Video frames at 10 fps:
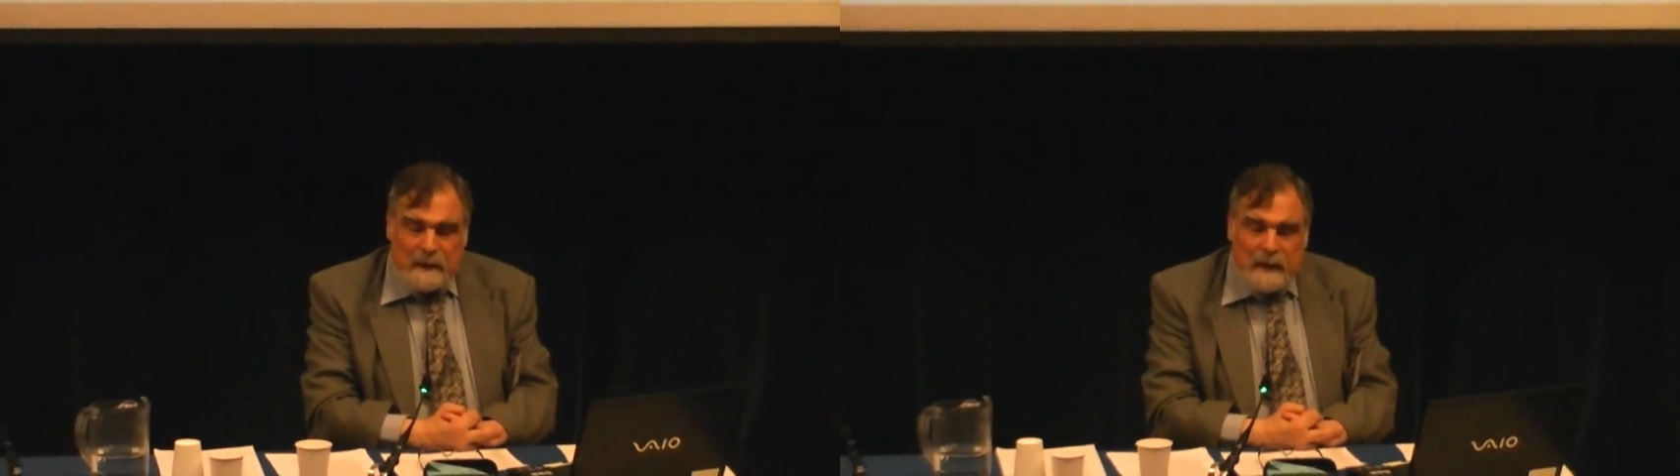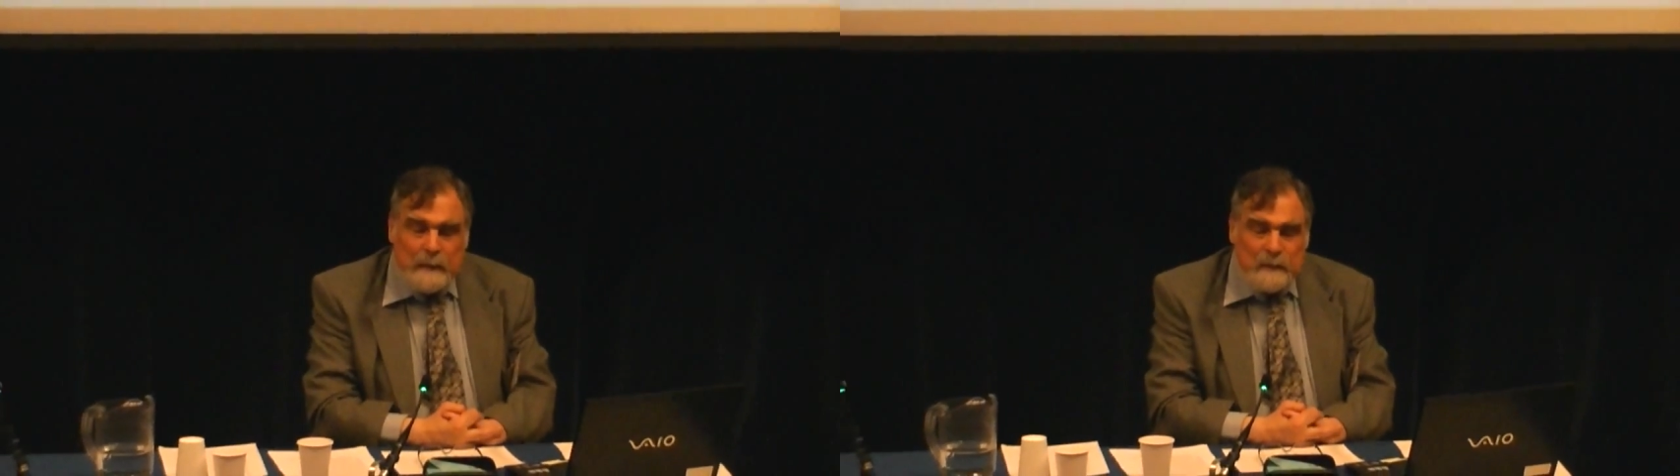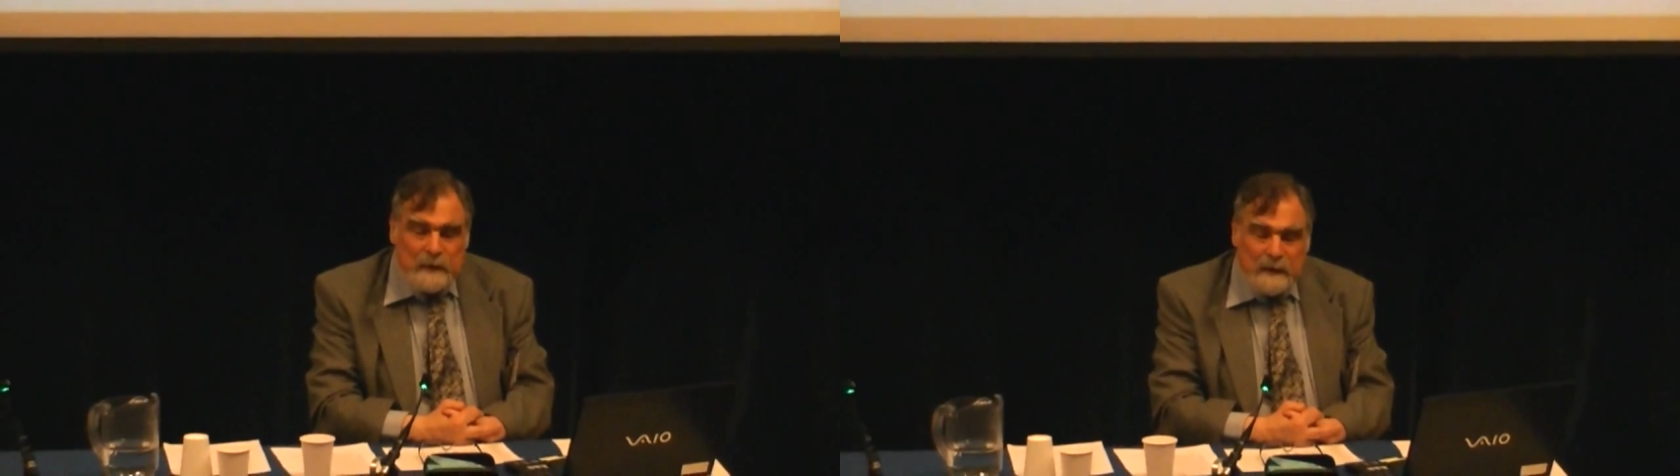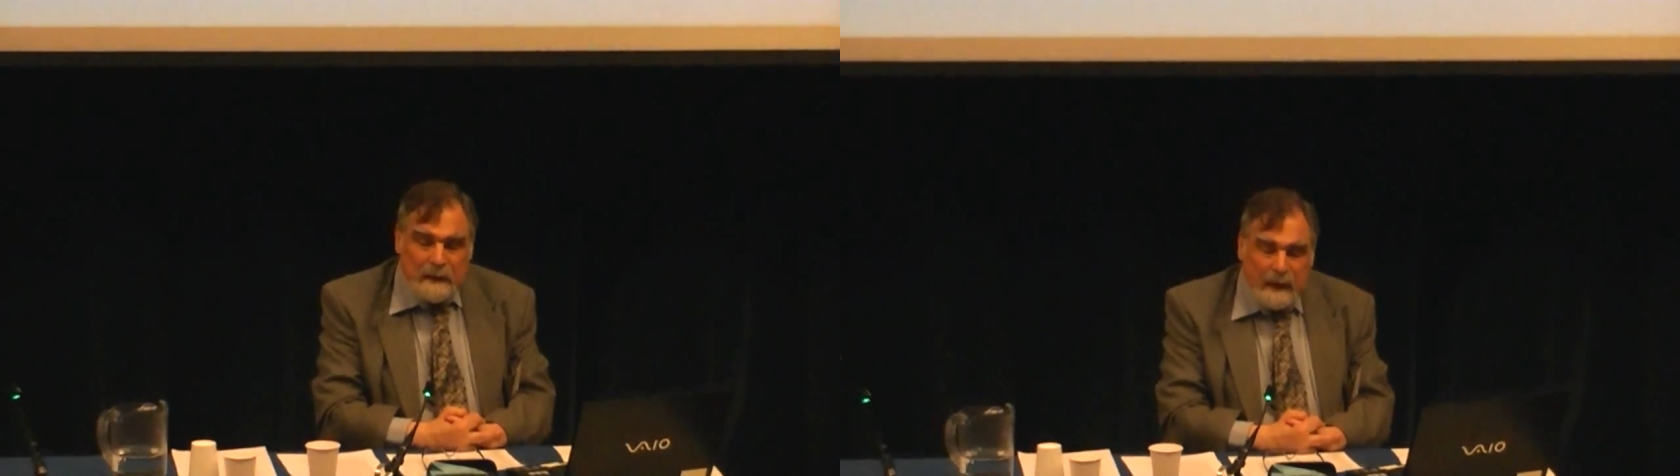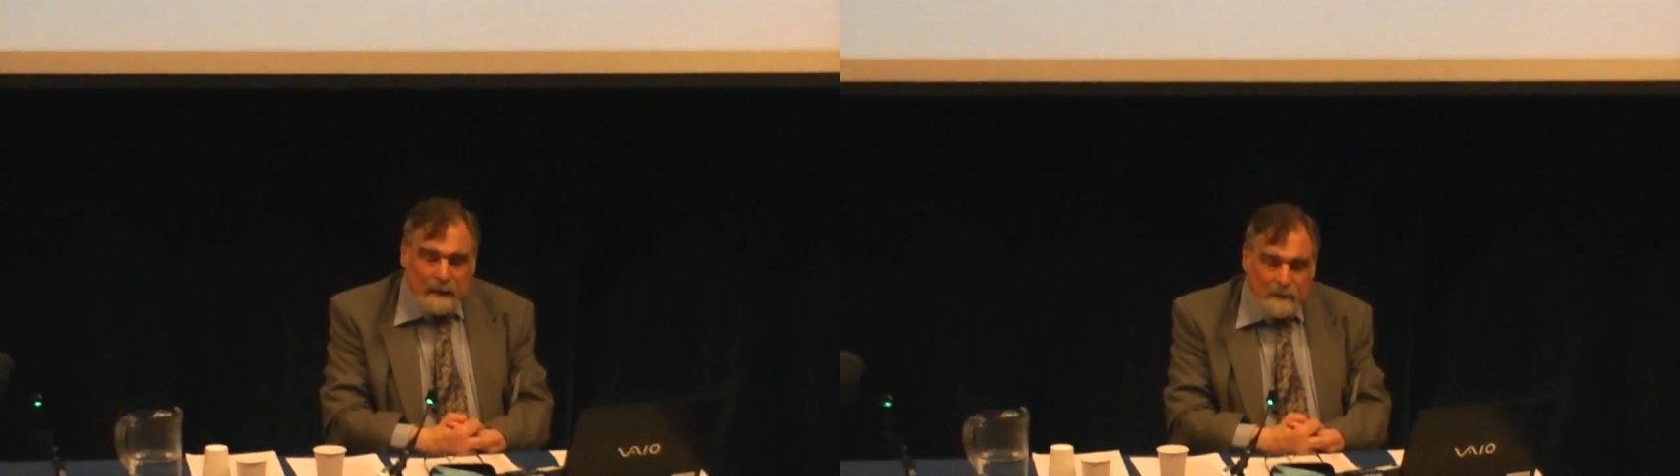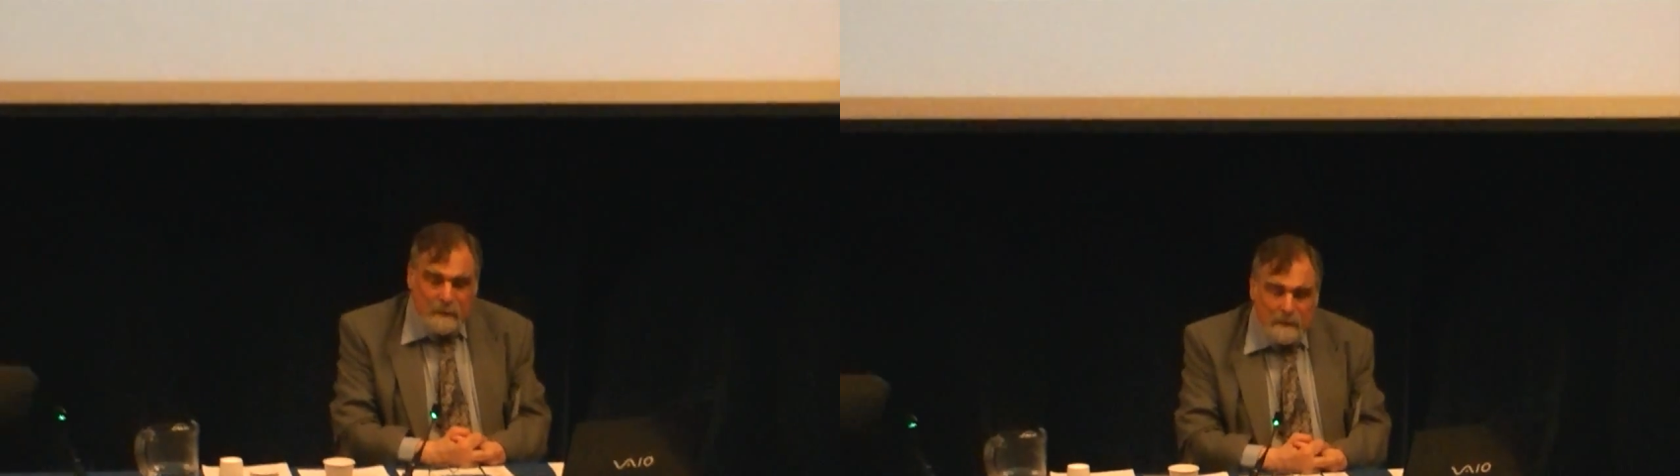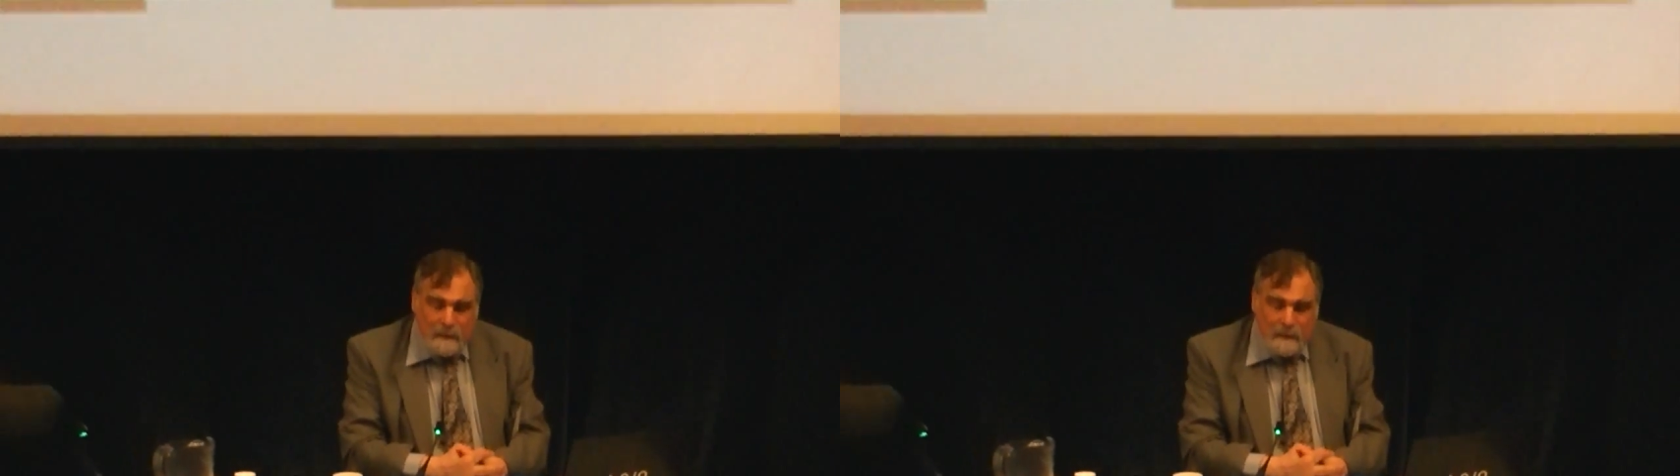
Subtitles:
attempt at